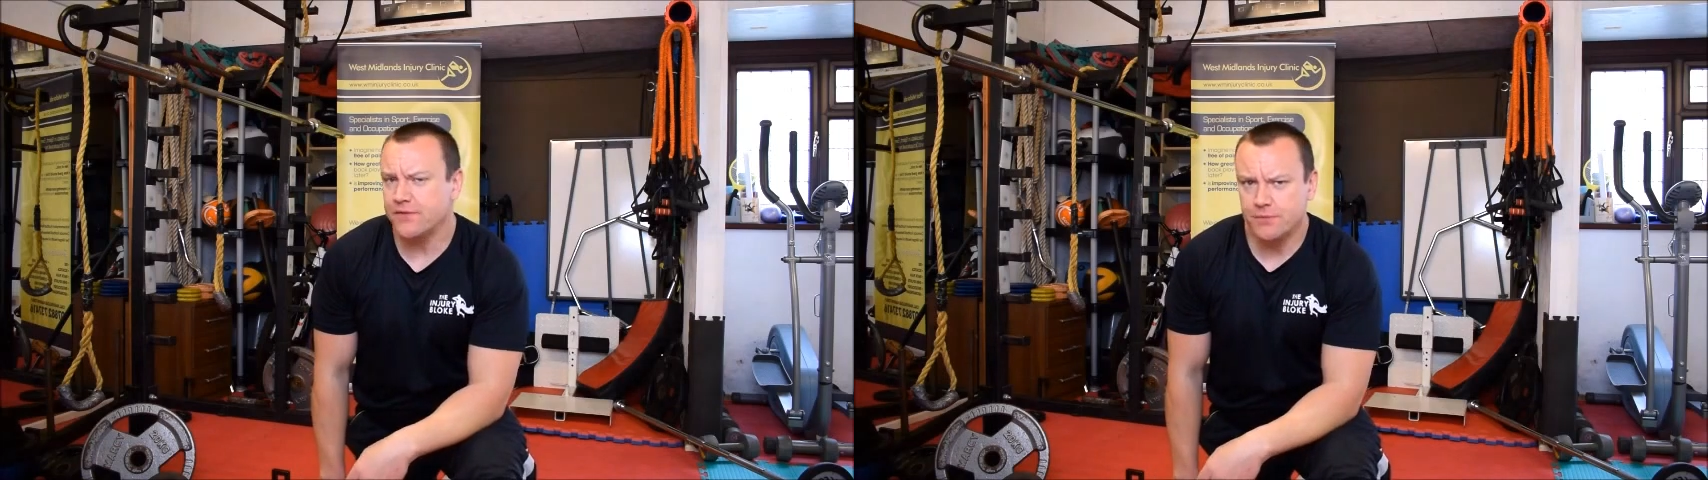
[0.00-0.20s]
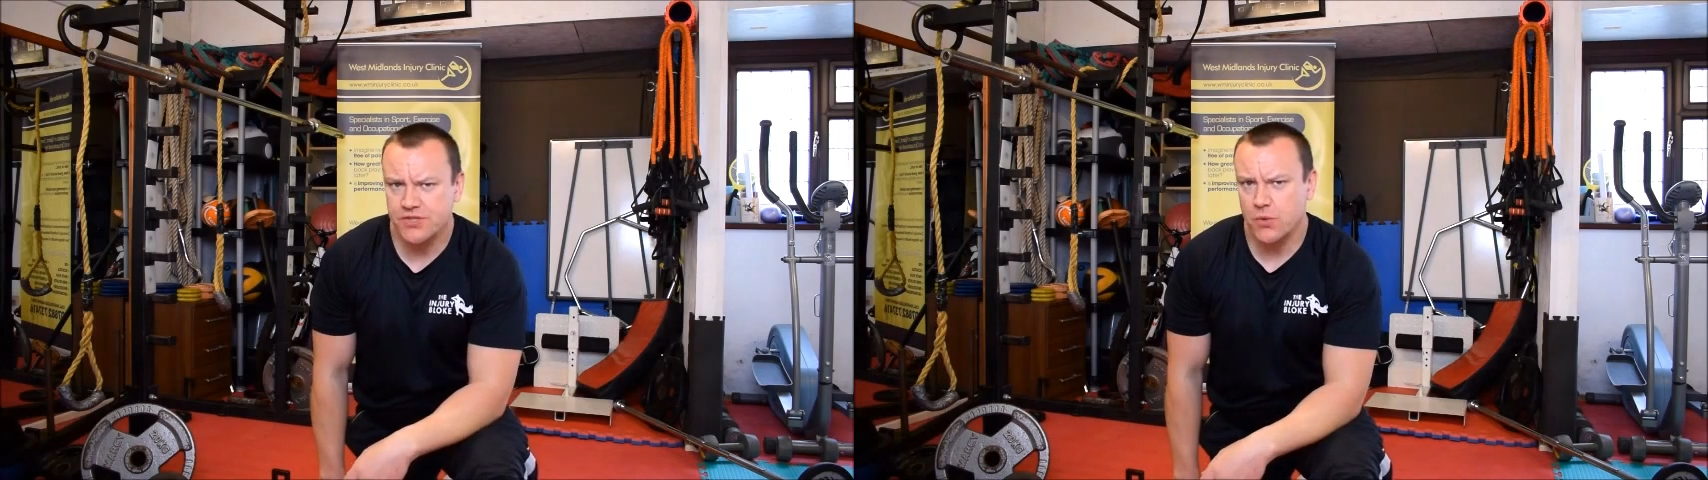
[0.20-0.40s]

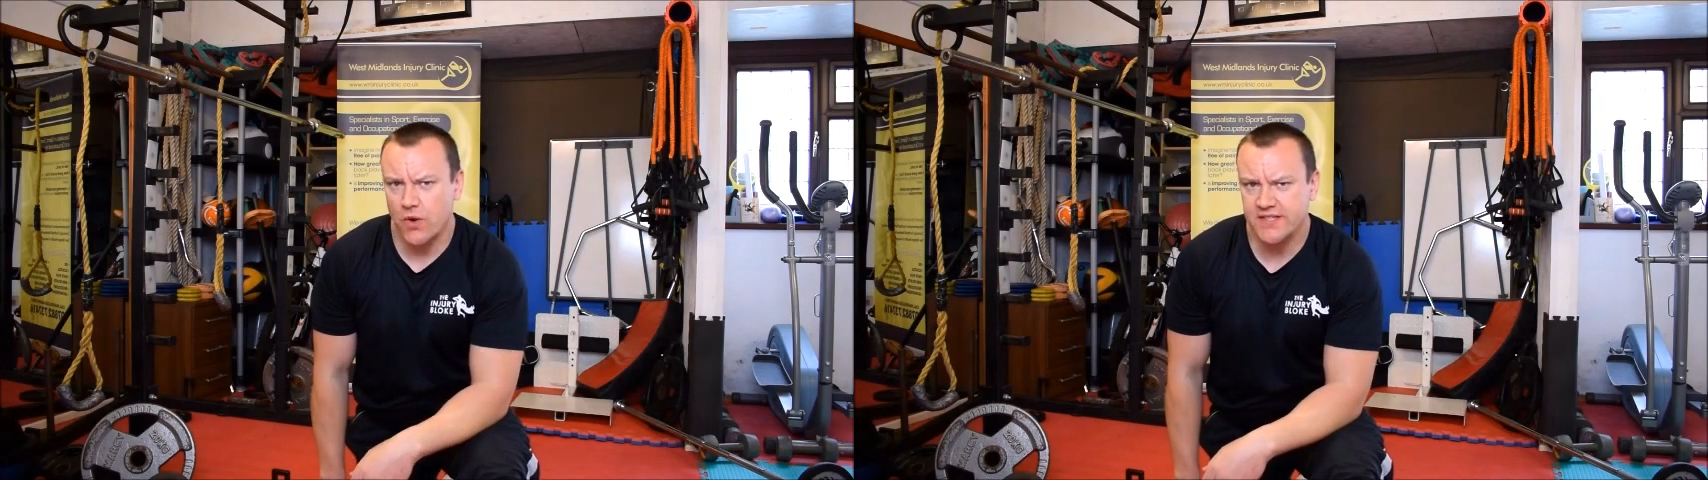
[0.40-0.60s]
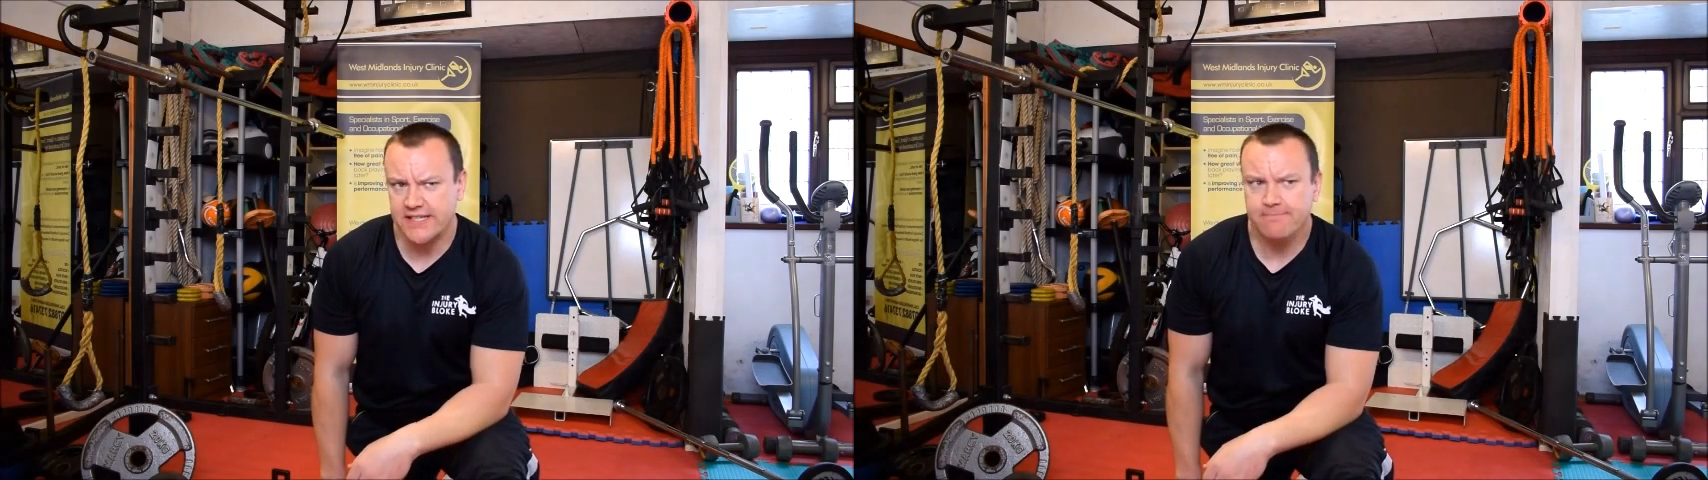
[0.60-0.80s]

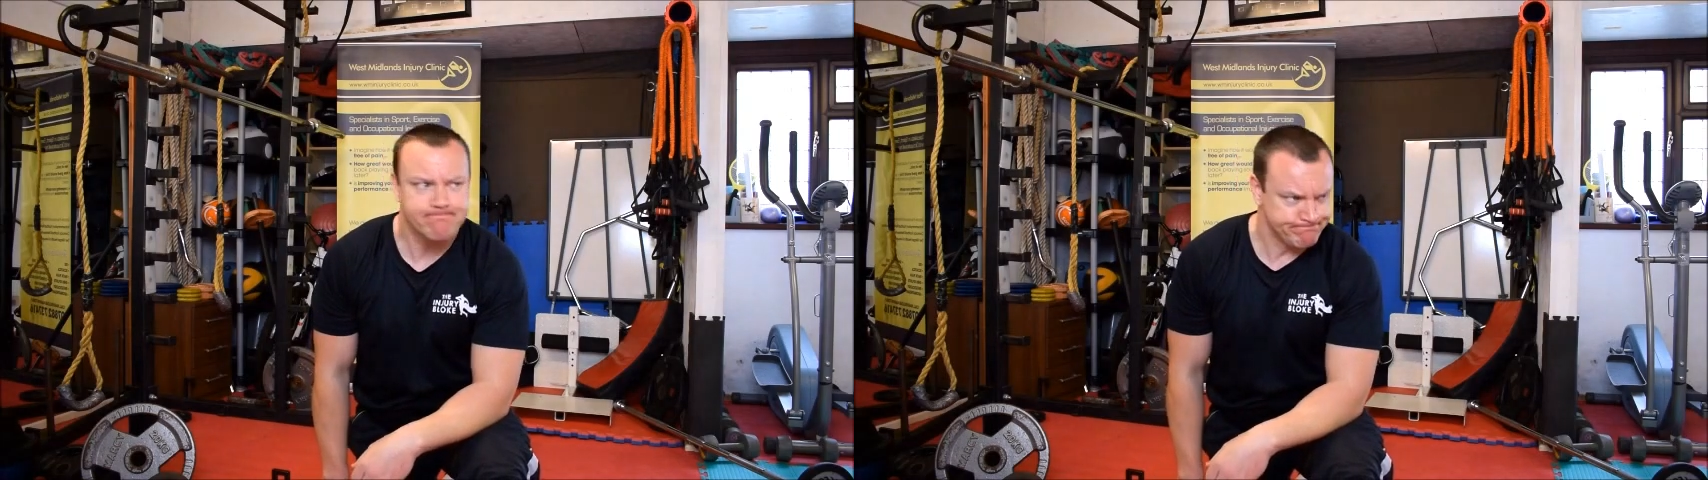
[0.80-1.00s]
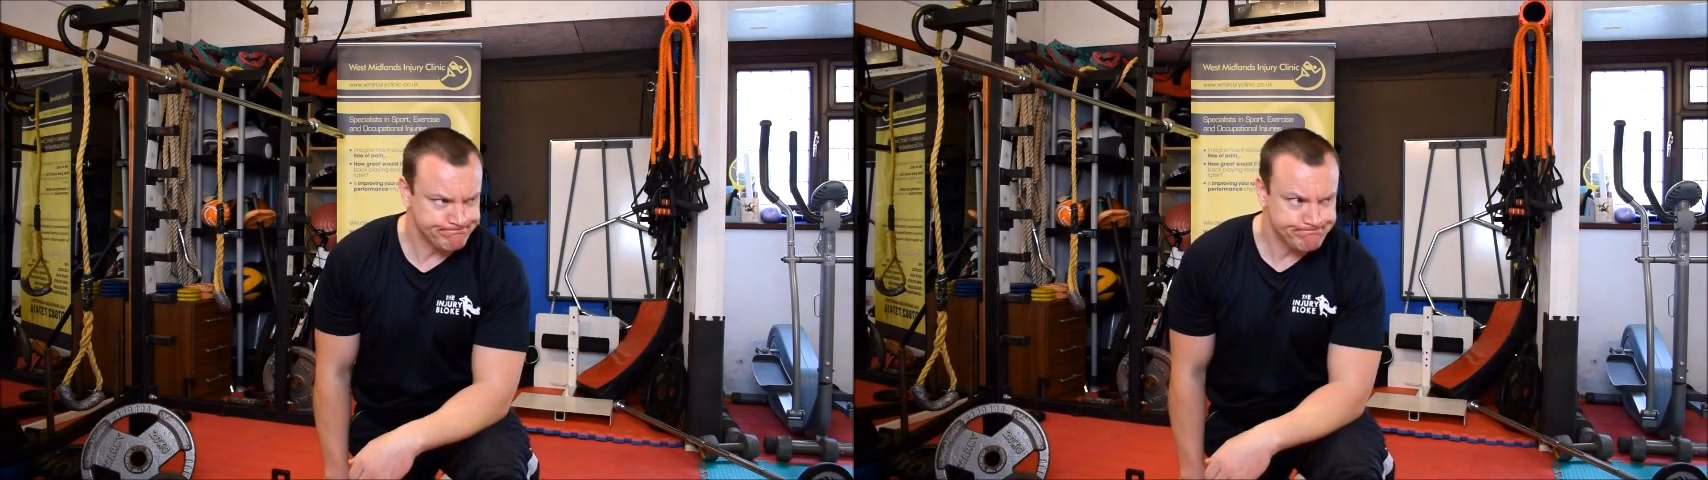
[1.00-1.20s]
Squatting,
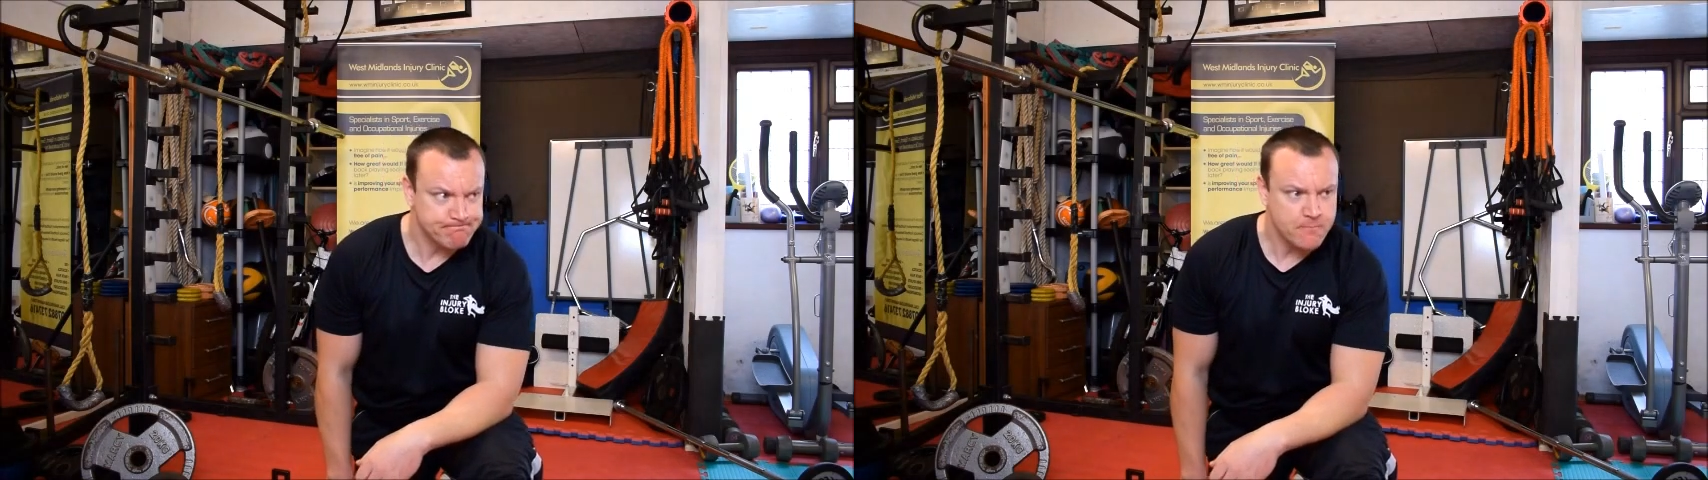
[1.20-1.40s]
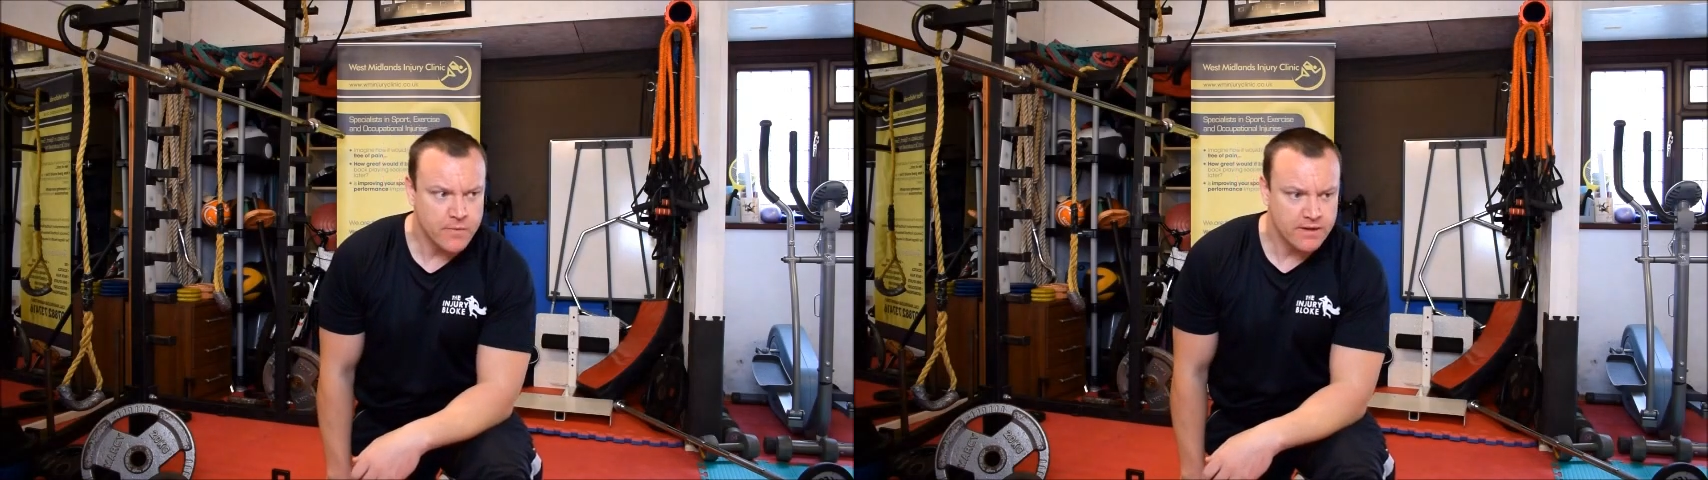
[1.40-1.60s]

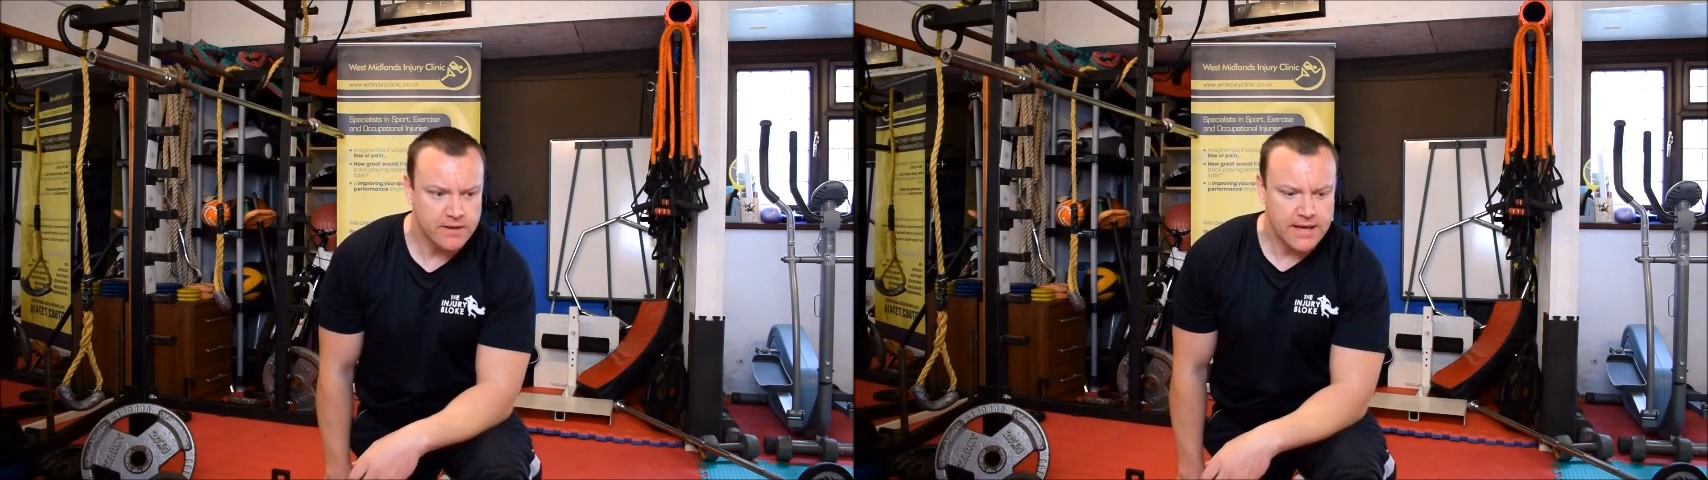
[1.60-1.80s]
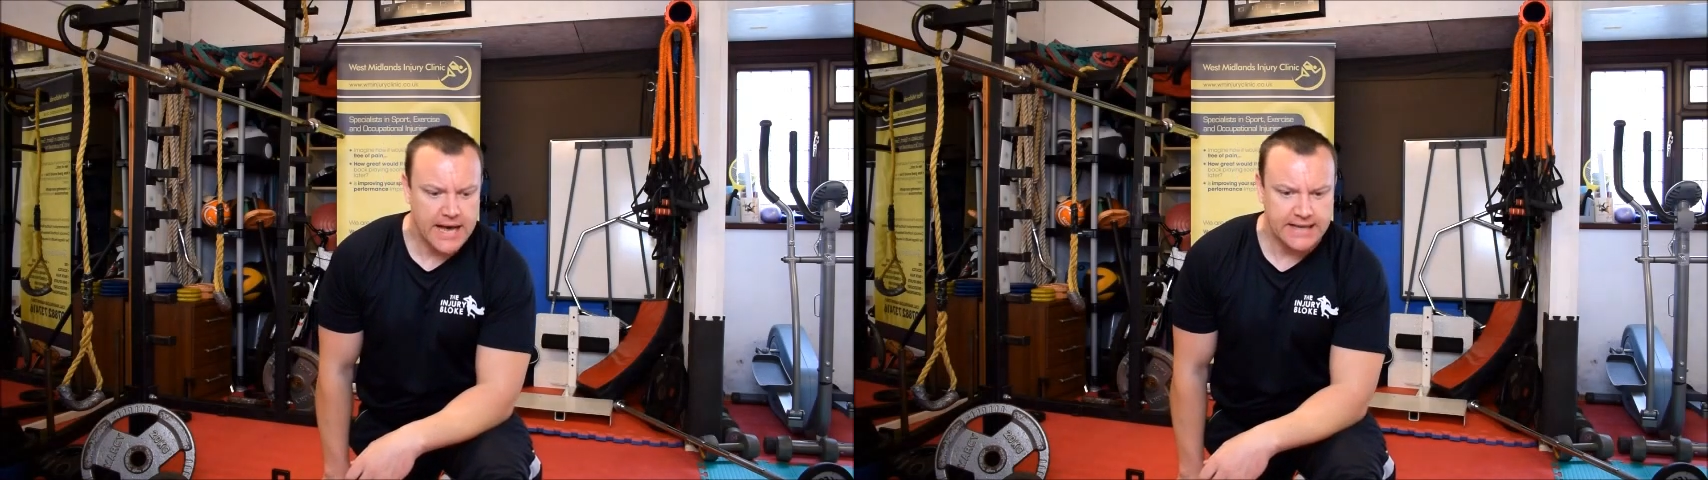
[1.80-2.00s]

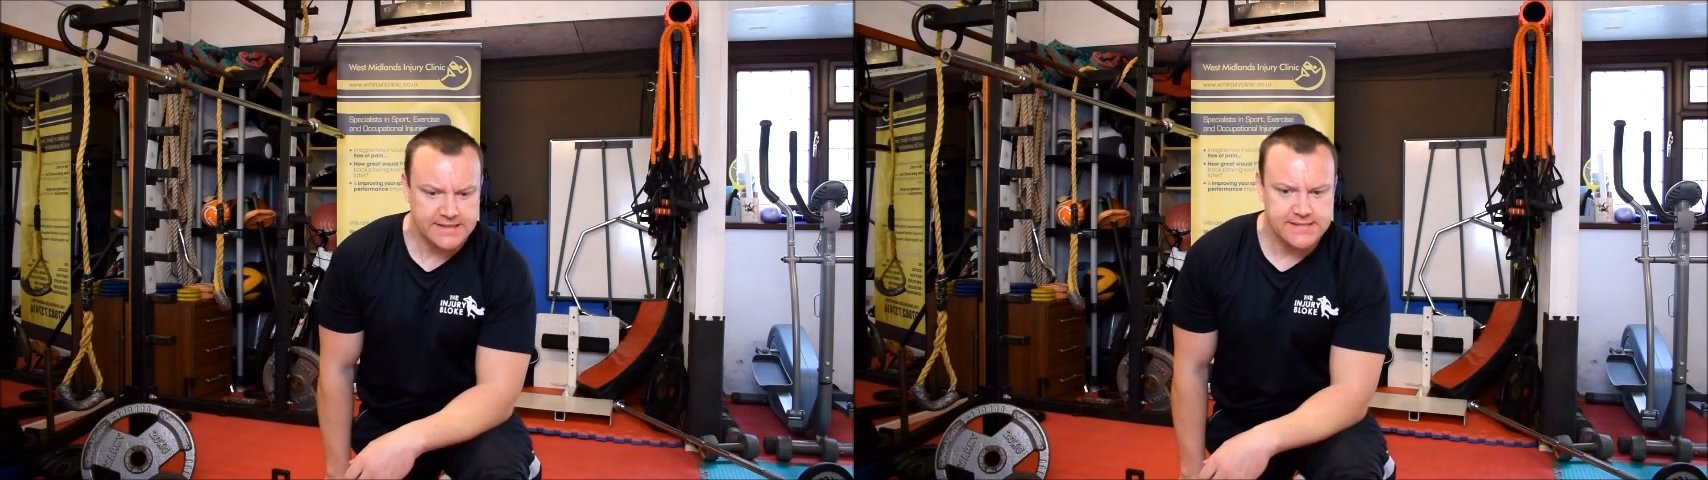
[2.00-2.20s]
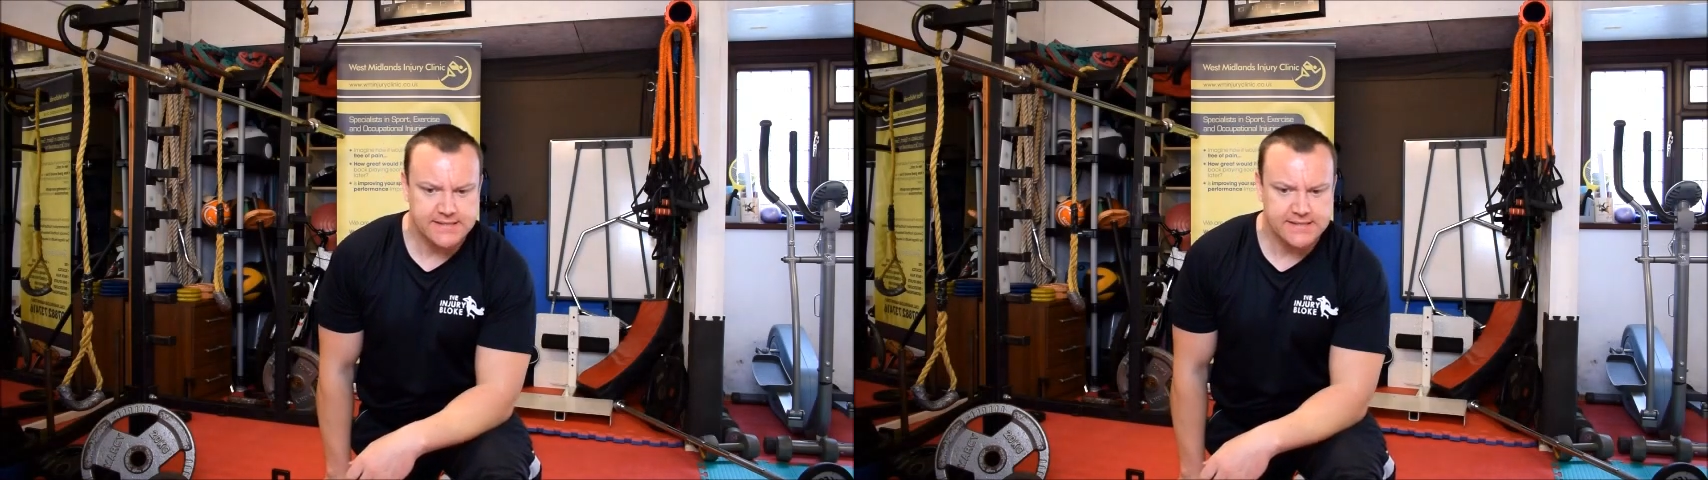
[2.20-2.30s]
and